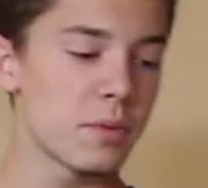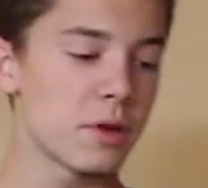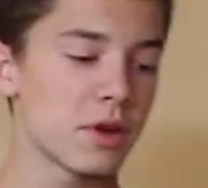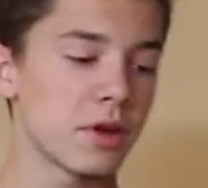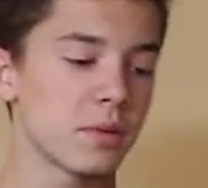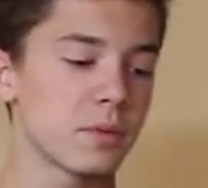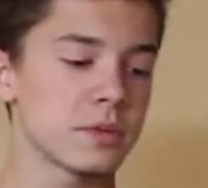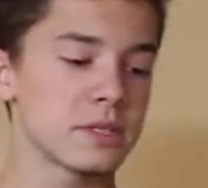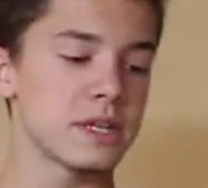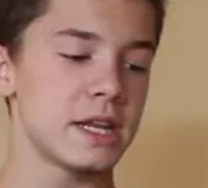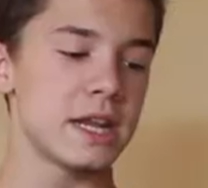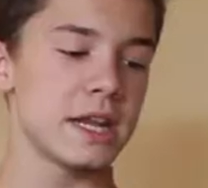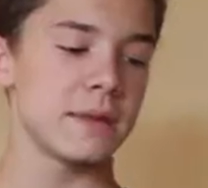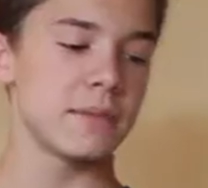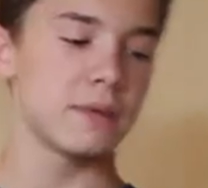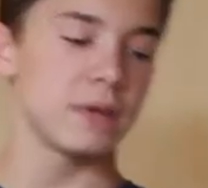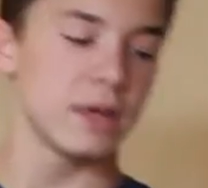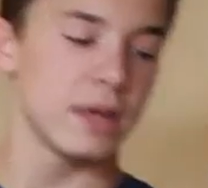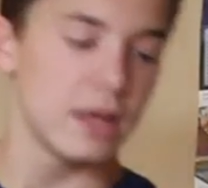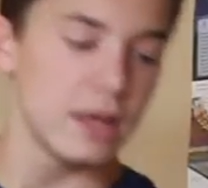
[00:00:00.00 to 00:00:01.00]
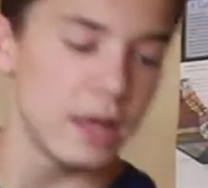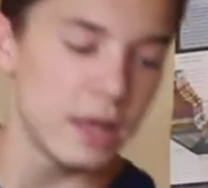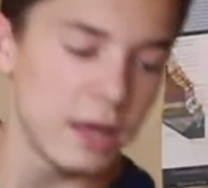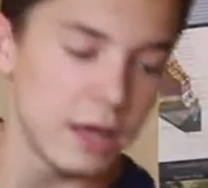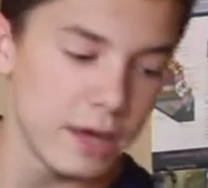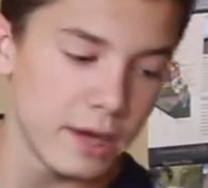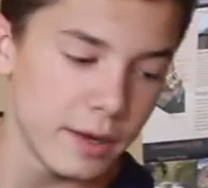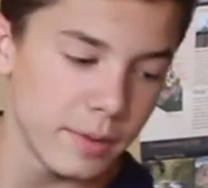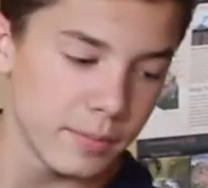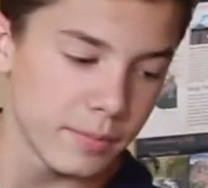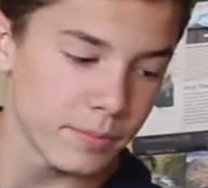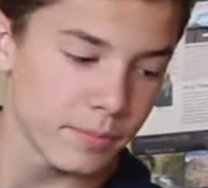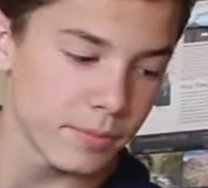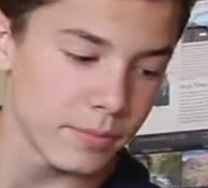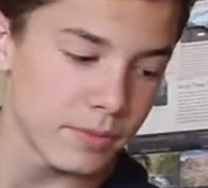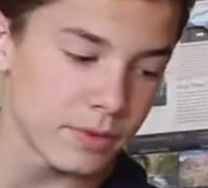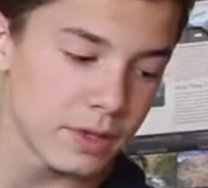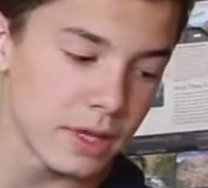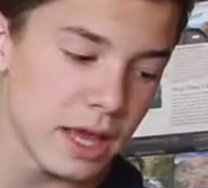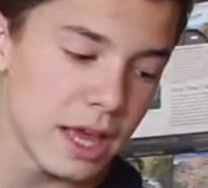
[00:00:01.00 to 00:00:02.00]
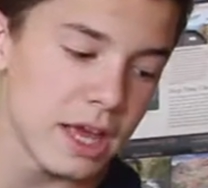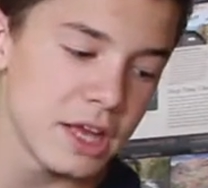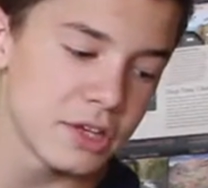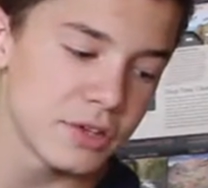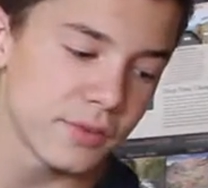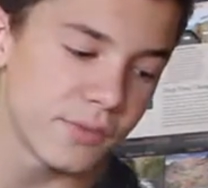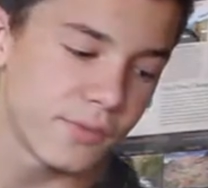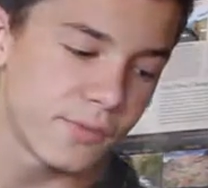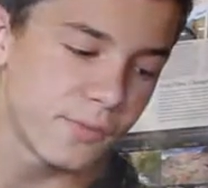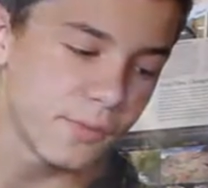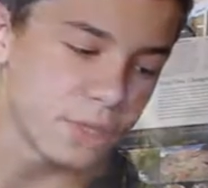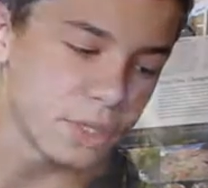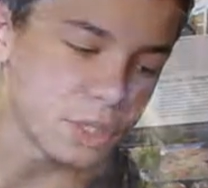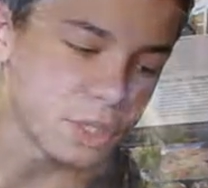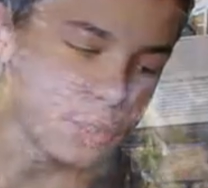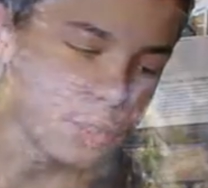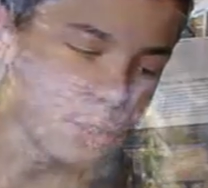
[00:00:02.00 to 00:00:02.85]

period was named um, the Age of Fish